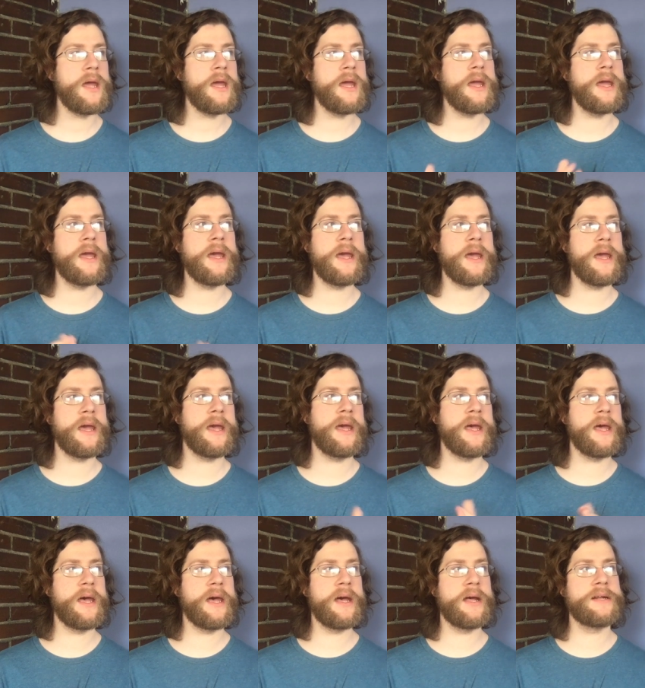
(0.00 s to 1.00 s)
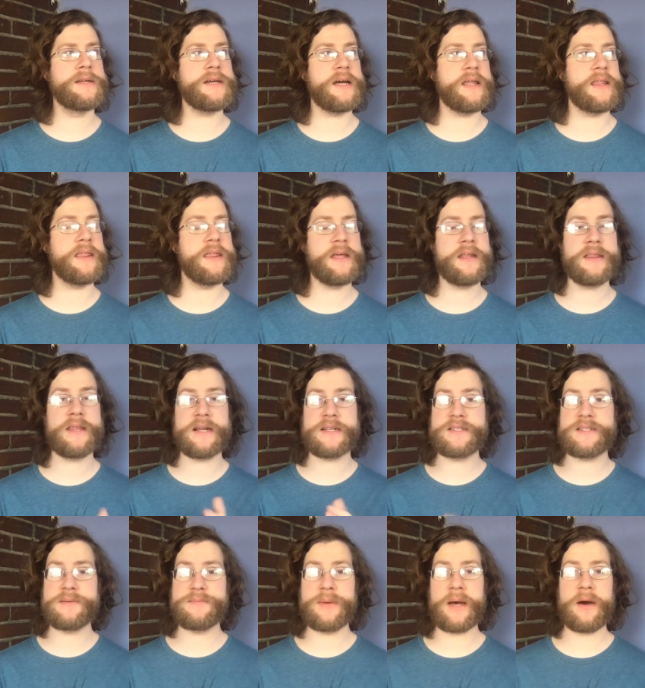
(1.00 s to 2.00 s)
and I think
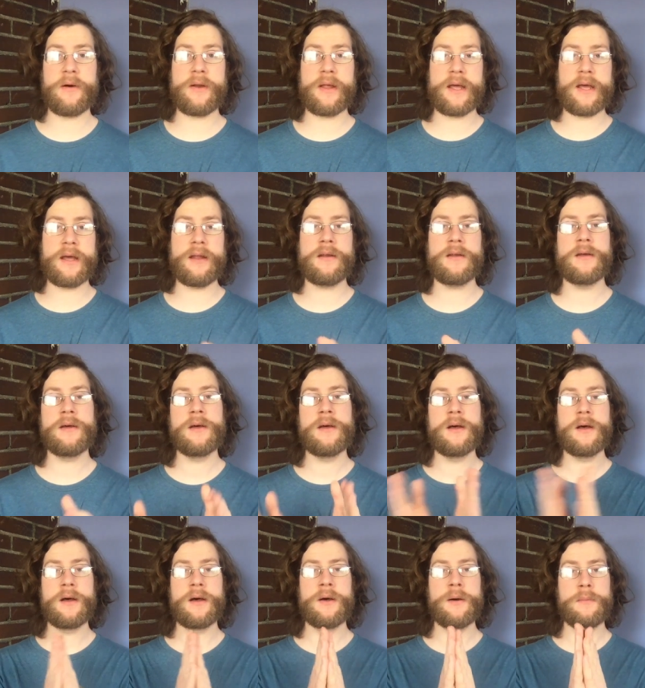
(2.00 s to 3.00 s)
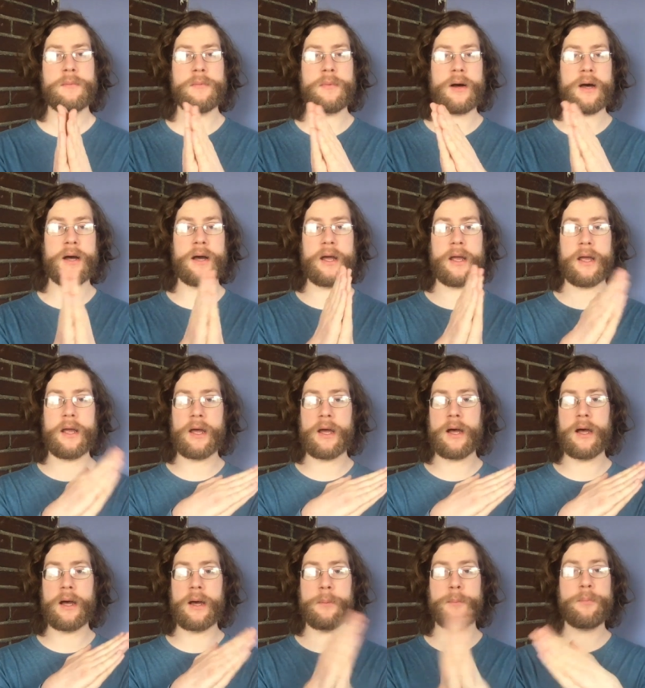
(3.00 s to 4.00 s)
that's about it. My
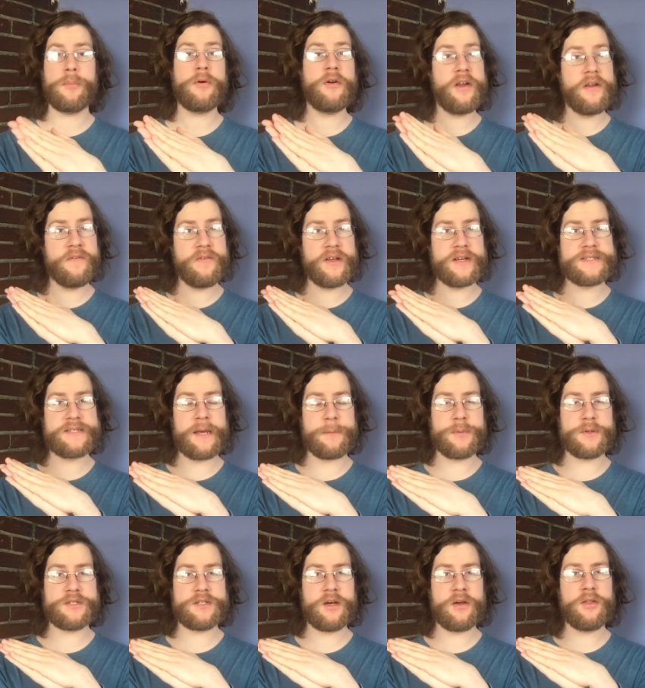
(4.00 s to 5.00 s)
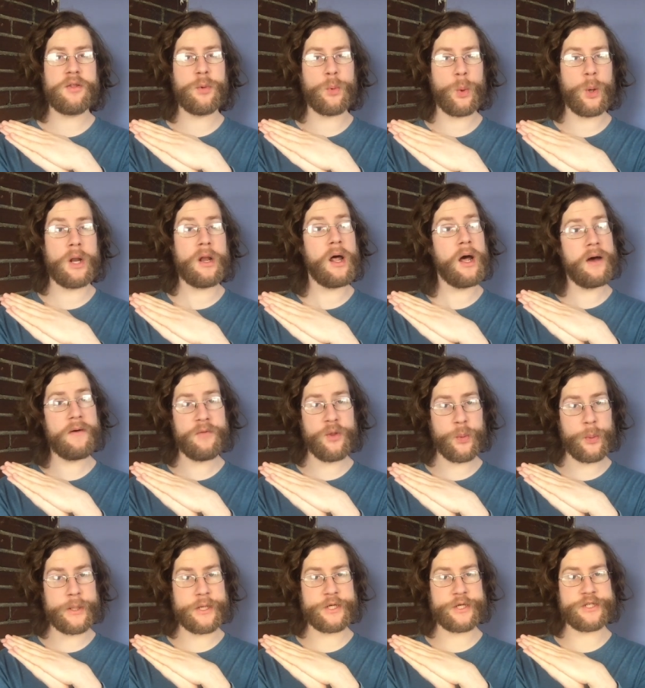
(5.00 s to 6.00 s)
uh, previous episode, the one of
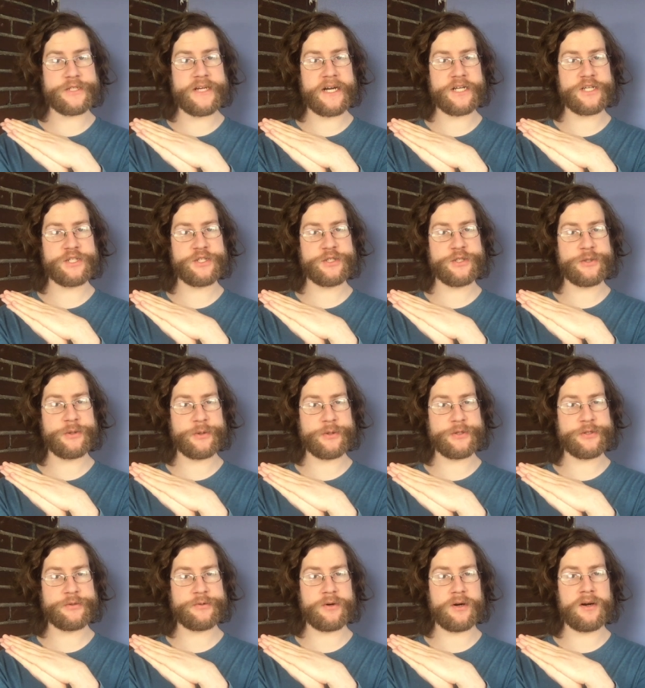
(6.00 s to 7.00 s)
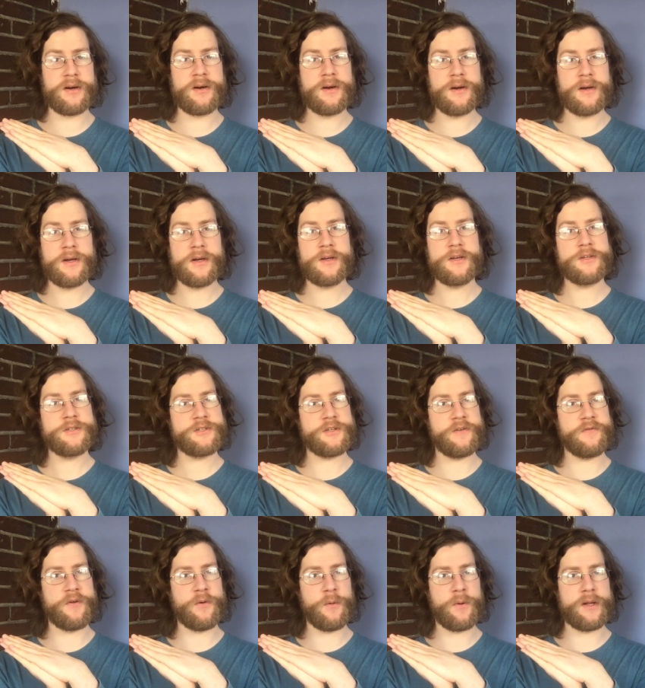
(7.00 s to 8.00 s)
the Winter Touch Sorcerer. So
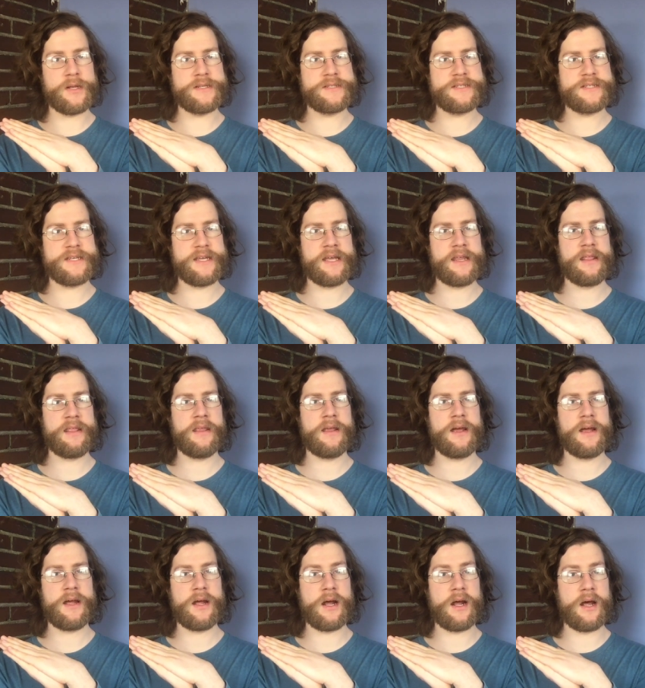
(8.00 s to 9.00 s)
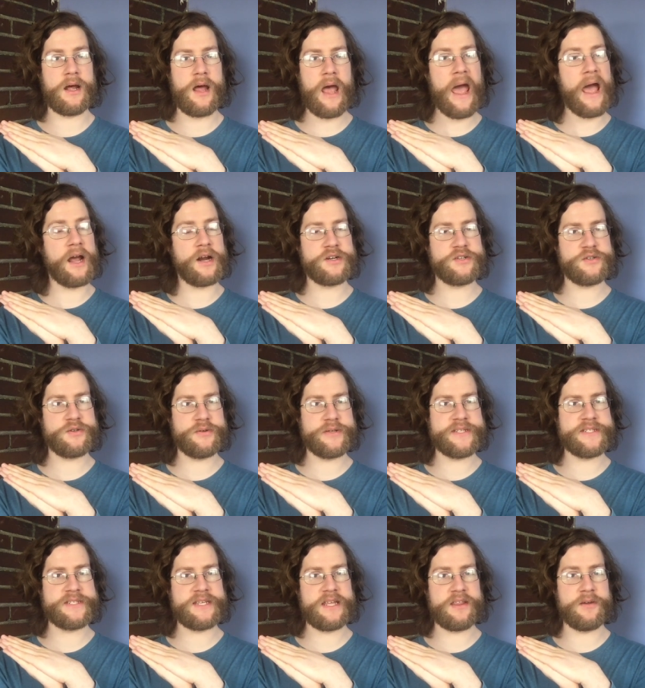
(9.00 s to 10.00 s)
if you want to see, uh,
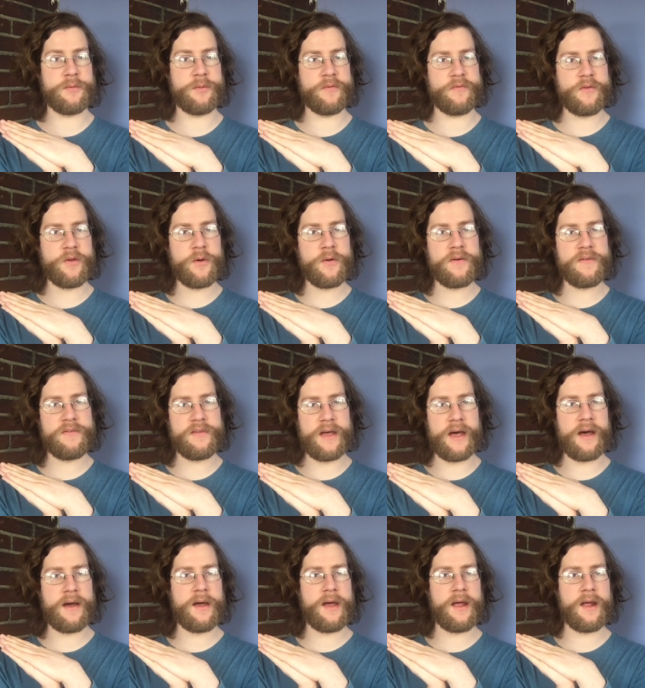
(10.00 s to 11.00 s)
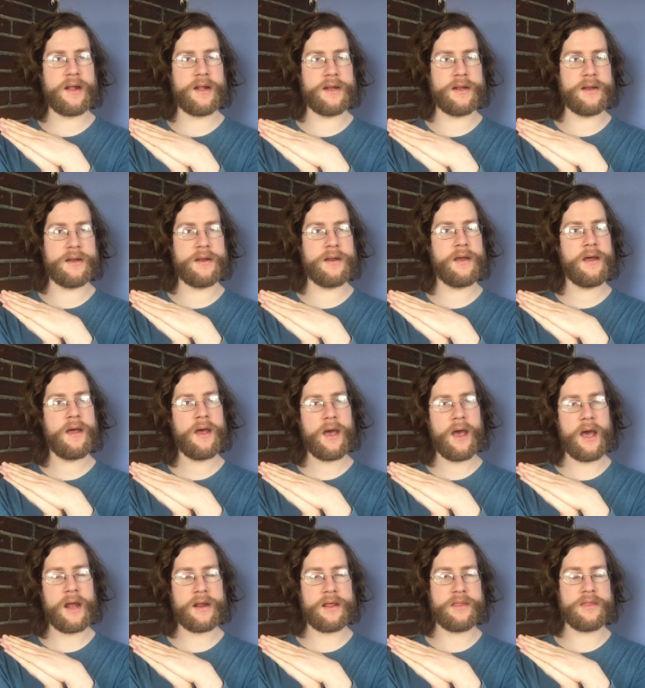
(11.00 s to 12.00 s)
actually see the review of that and
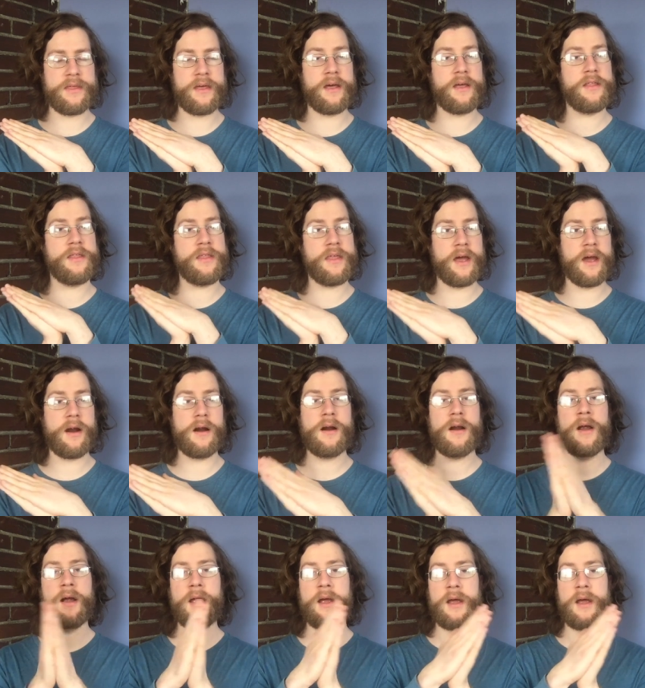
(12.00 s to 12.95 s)
anything there,